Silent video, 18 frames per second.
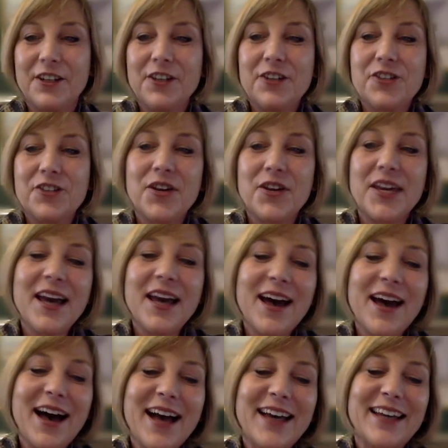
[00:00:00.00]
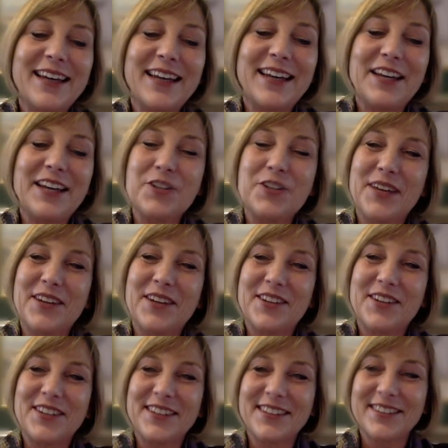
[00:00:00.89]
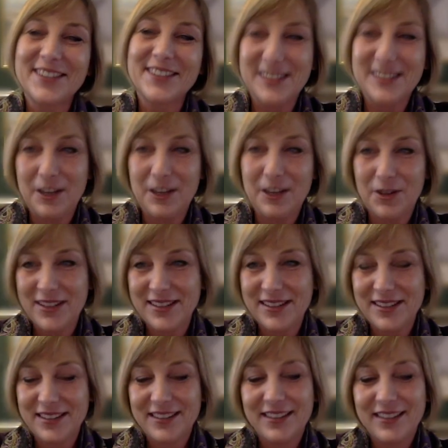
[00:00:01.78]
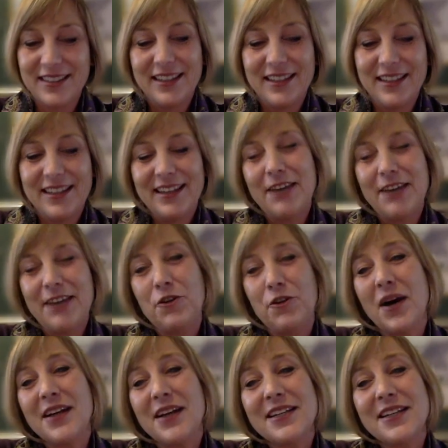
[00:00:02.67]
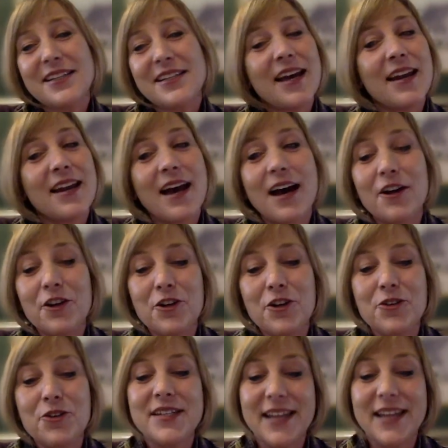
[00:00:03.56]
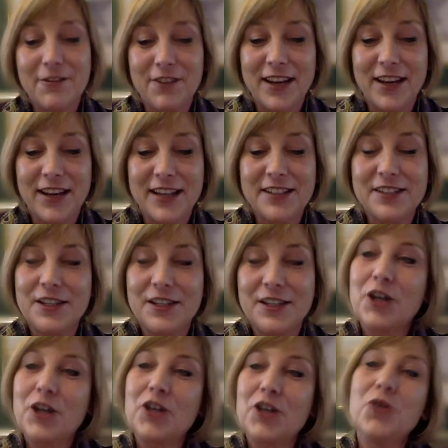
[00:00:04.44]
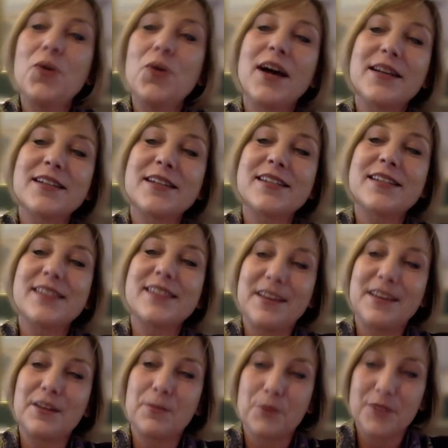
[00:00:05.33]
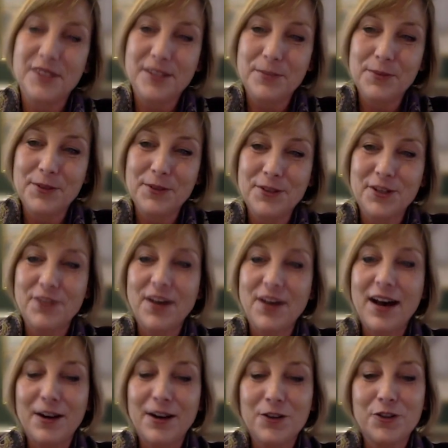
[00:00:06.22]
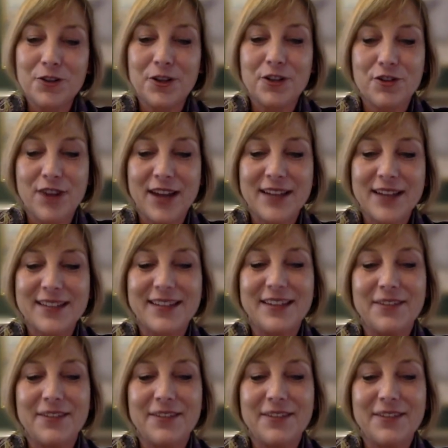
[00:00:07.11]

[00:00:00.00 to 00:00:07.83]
So here I can let you in on a little secret. If you understand how to use Netflix, you understand the principles of how to attract an